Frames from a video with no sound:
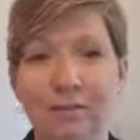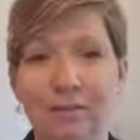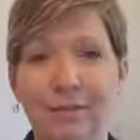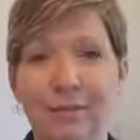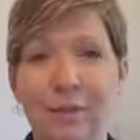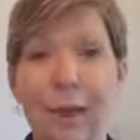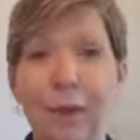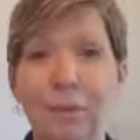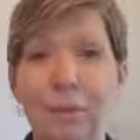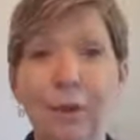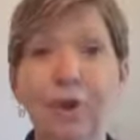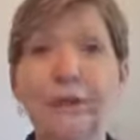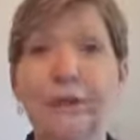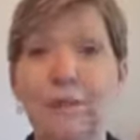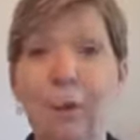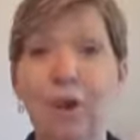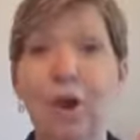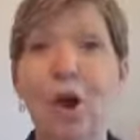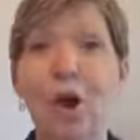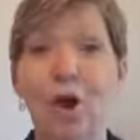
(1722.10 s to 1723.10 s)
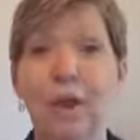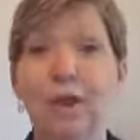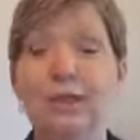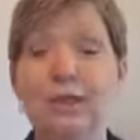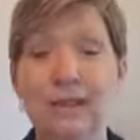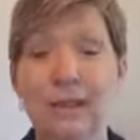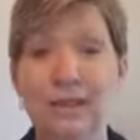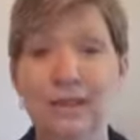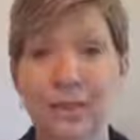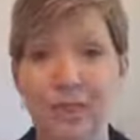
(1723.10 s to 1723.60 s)
That breaks my heart
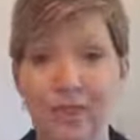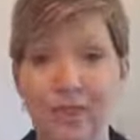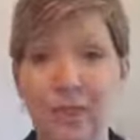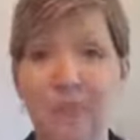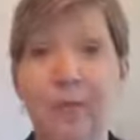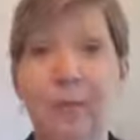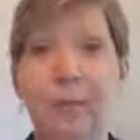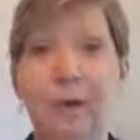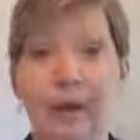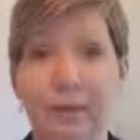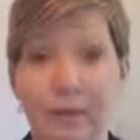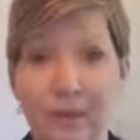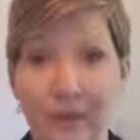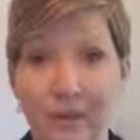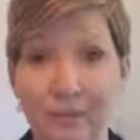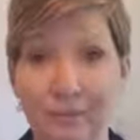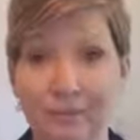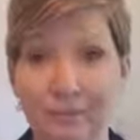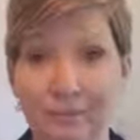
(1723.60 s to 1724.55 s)
to even think about that.